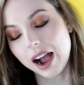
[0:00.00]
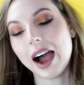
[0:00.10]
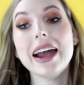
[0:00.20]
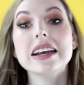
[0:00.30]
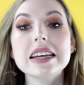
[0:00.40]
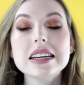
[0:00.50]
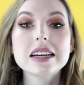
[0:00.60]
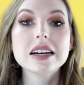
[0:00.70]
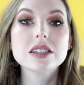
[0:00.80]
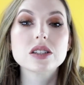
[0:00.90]
I
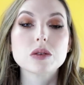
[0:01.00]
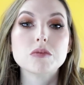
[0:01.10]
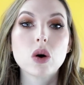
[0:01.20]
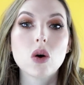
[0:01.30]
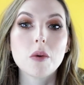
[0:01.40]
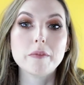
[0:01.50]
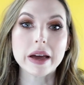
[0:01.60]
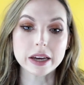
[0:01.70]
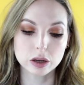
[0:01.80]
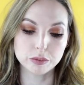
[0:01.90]
needed some more
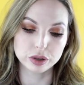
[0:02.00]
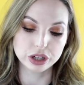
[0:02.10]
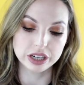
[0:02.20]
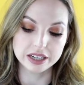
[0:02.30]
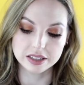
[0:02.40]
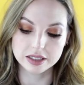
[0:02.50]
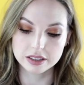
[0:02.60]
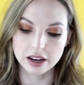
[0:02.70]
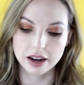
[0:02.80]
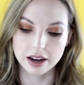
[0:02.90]
makeup
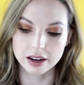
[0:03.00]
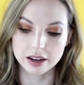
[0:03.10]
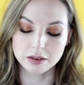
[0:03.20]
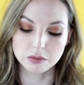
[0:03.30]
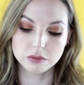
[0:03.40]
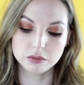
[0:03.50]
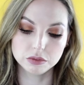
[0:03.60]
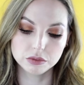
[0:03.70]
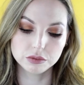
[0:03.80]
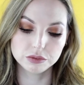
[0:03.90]
brushes
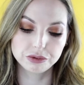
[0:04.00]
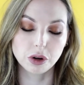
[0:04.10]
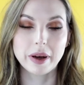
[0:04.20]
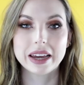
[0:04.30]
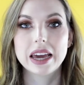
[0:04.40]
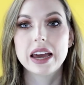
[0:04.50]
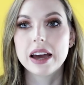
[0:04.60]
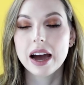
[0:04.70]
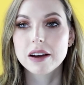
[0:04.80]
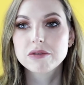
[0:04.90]
for my
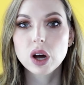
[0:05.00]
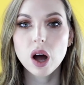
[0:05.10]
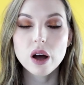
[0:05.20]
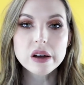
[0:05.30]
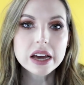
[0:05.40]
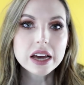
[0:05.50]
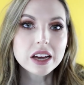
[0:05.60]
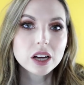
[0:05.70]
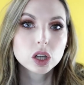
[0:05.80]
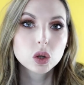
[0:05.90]
kit. I've got
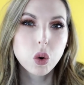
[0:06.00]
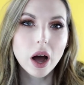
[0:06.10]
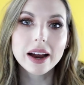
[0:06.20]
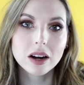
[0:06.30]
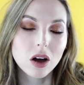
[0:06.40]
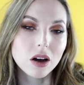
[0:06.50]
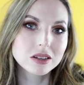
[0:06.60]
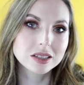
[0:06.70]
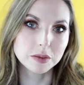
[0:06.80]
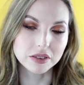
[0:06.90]
quite a
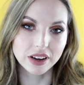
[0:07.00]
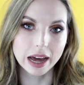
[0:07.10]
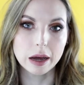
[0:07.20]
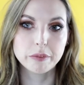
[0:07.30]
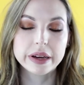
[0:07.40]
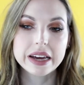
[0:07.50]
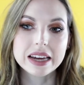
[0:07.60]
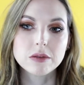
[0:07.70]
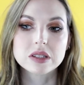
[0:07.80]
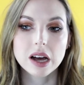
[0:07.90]
lot, to be fair, but
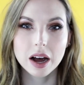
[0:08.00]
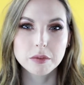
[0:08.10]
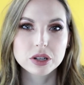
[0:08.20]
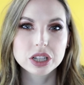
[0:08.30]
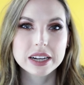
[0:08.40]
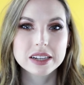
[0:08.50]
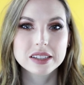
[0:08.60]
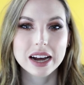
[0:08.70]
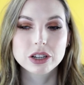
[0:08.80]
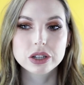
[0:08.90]
it was eye
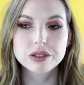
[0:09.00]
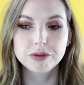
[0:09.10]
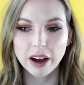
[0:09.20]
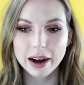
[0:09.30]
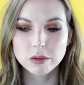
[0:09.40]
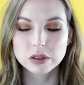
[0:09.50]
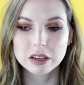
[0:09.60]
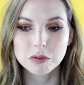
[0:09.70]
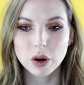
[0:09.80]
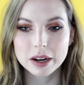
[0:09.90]
brushes. I just found
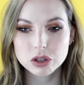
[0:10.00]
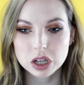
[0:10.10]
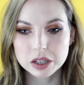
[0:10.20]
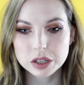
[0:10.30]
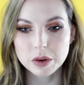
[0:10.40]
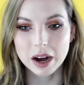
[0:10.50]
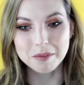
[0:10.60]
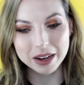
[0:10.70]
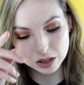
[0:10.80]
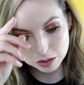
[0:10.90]
that when I was trying to do eye
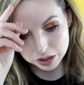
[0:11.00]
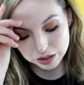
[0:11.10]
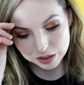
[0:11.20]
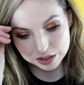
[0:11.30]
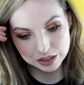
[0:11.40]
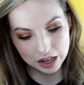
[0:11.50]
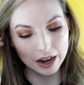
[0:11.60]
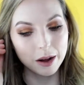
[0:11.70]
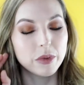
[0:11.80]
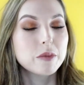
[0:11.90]
makeup looks
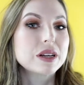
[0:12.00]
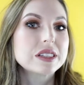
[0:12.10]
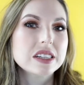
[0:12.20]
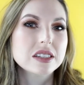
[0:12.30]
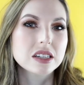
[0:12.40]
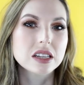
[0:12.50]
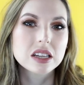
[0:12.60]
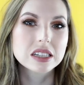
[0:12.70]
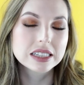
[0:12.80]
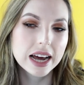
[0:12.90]
on my sister the
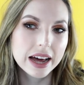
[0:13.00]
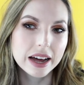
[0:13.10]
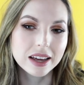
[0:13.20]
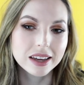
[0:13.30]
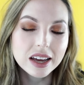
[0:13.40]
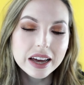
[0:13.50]
other day,